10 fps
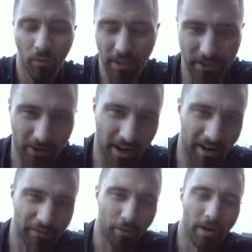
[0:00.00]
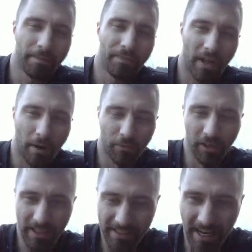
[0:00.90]
What's going on everyone? I'm
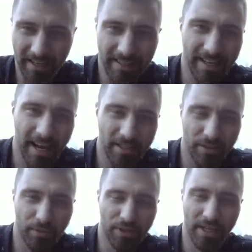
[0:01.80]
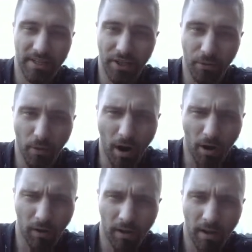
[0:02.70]
really excited today to present to you
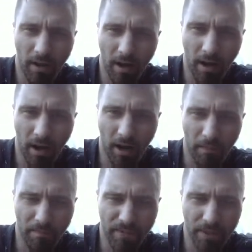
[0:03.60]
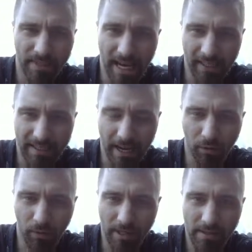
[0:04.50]
all um, some tech and
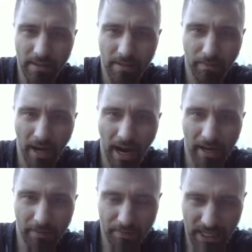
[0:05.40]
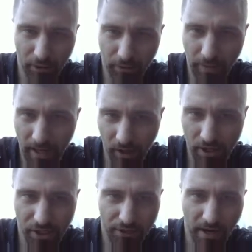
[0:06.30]
tailwinds behind Cellular
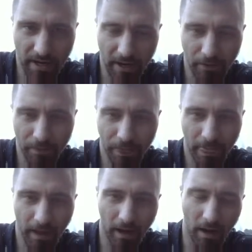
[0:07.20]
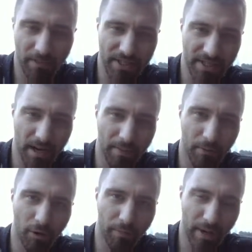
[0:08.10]
Biologics right now. Um, this is going to be
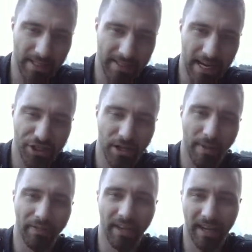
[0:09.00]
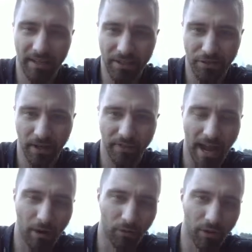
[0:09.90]
more a presentation about the industry and the
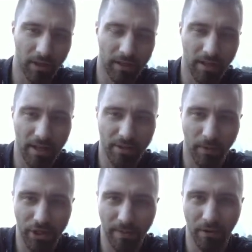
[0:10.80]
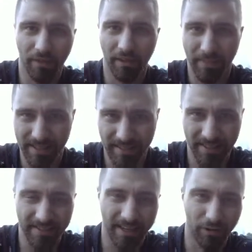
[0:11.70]
outlook, not so much about the business
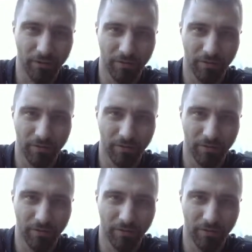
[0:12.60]
itself.